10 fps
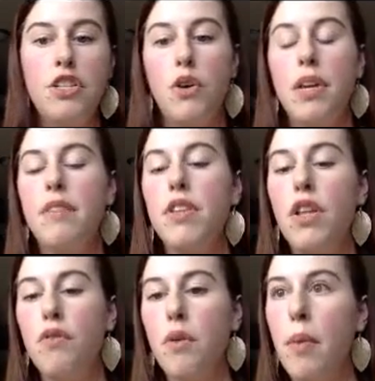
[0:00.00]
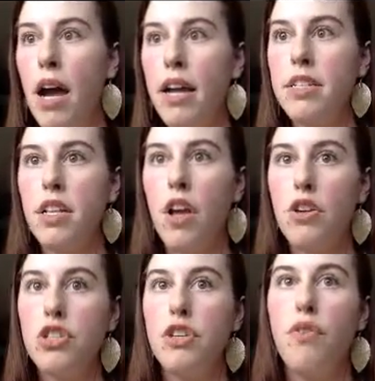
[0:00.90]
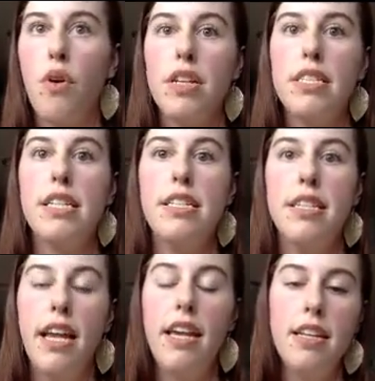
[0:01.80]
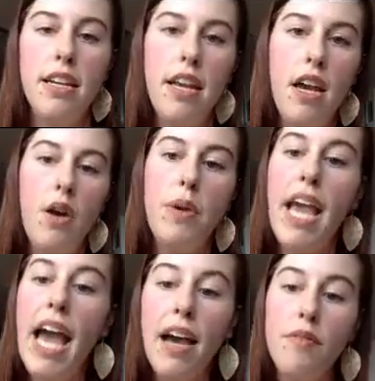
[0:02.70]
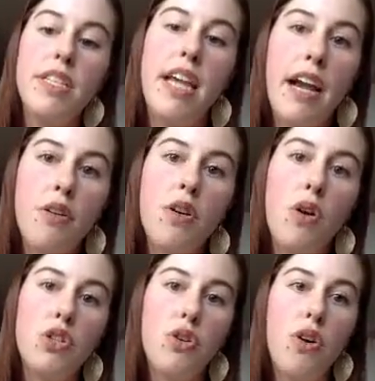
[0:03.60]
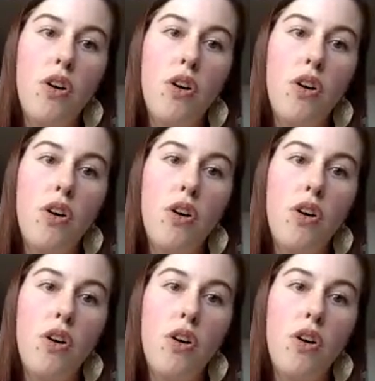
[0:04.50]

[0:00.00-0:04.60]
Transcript: even though Vermont is a largely forested state, we have this agricultural